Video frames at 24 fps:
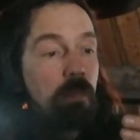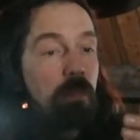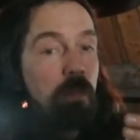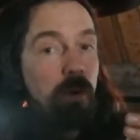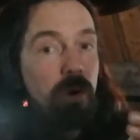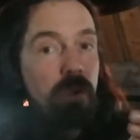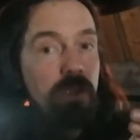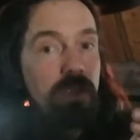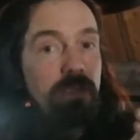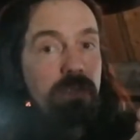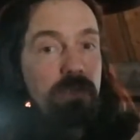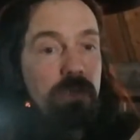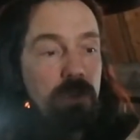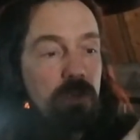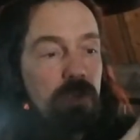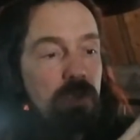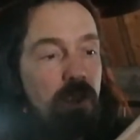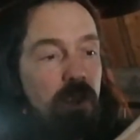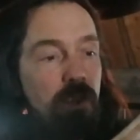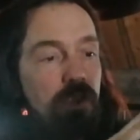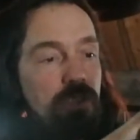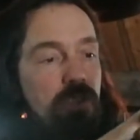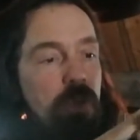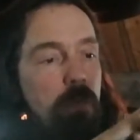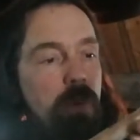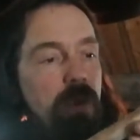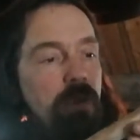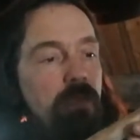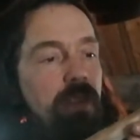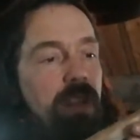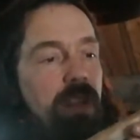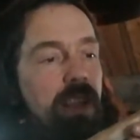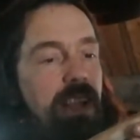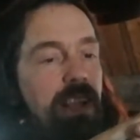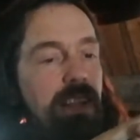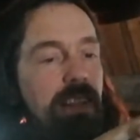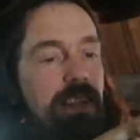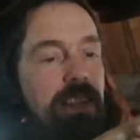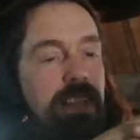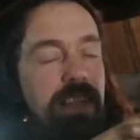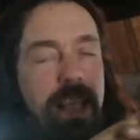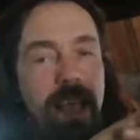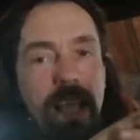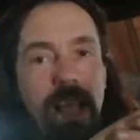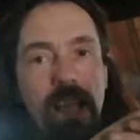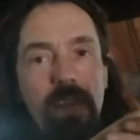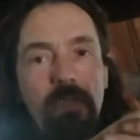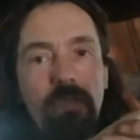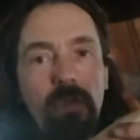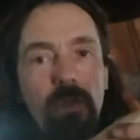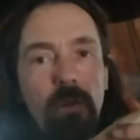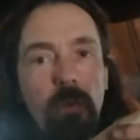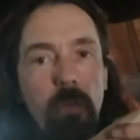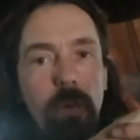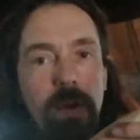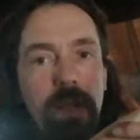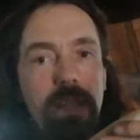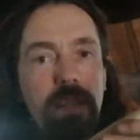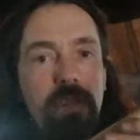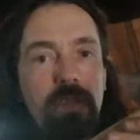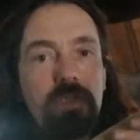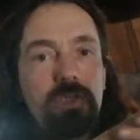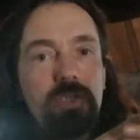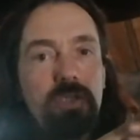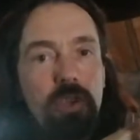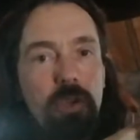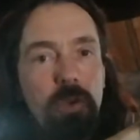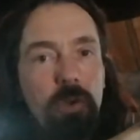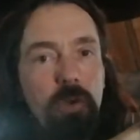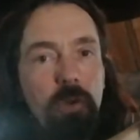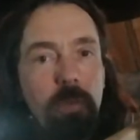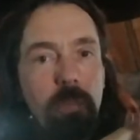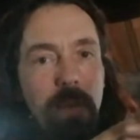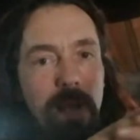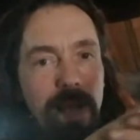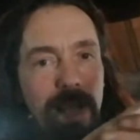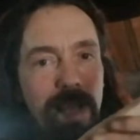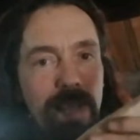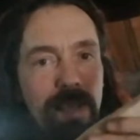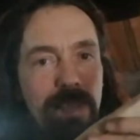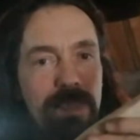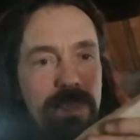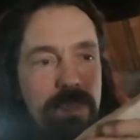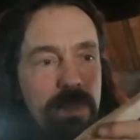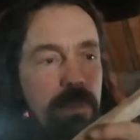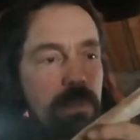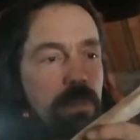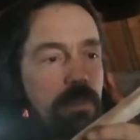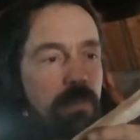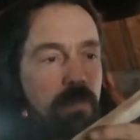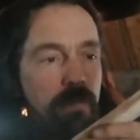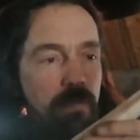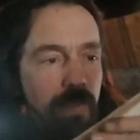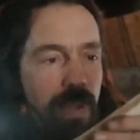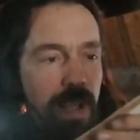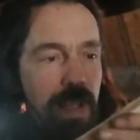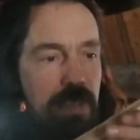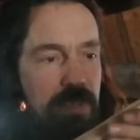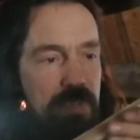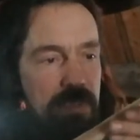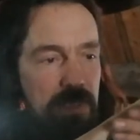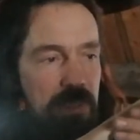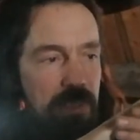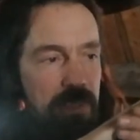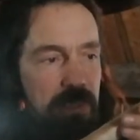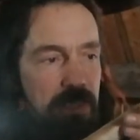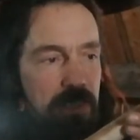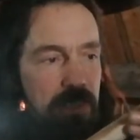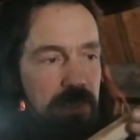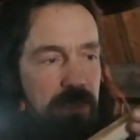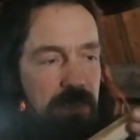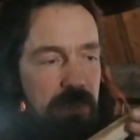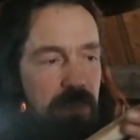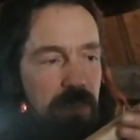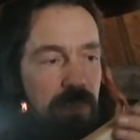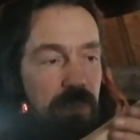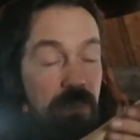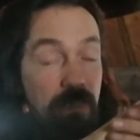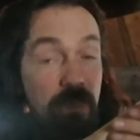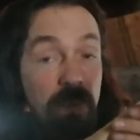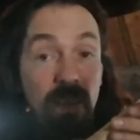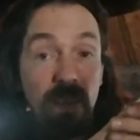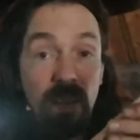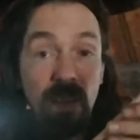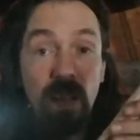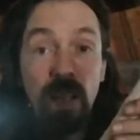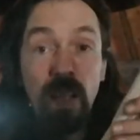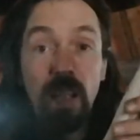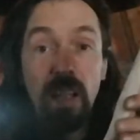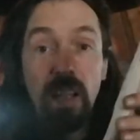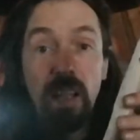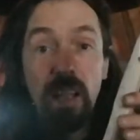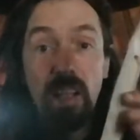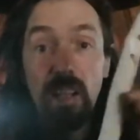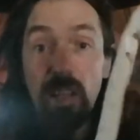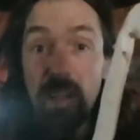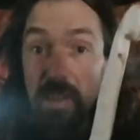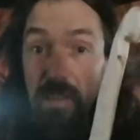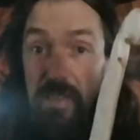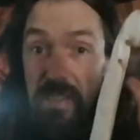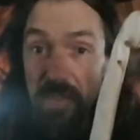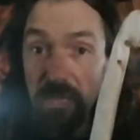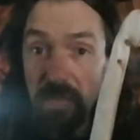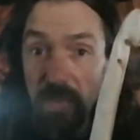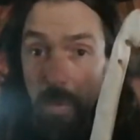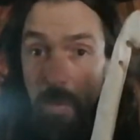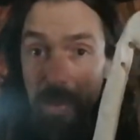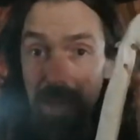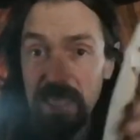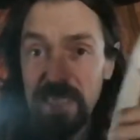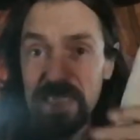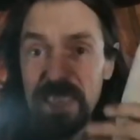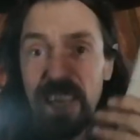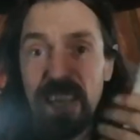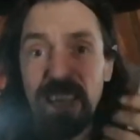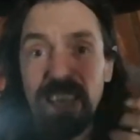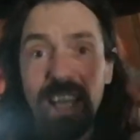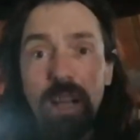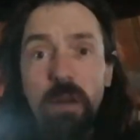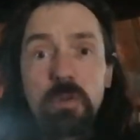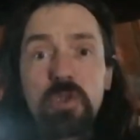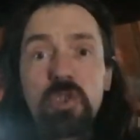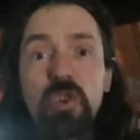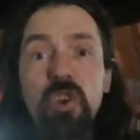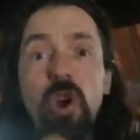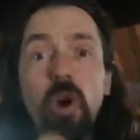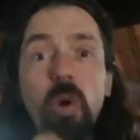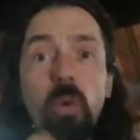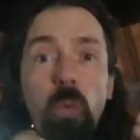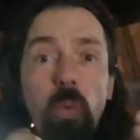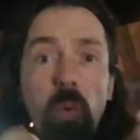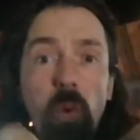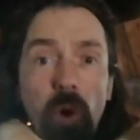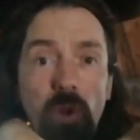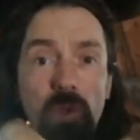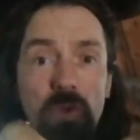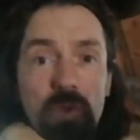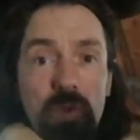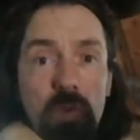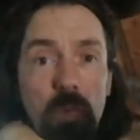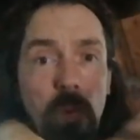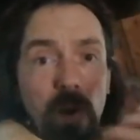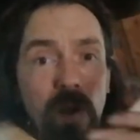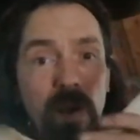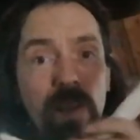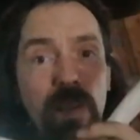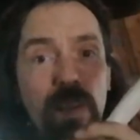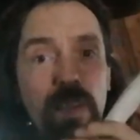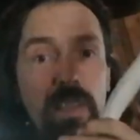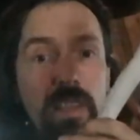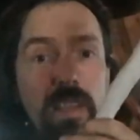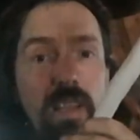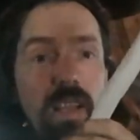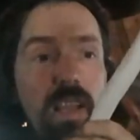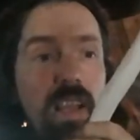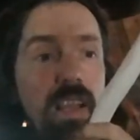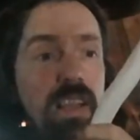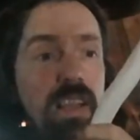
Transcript: But you've just got to be really careful with tool marks and facets. And as if you want to check out Jo Wood's work,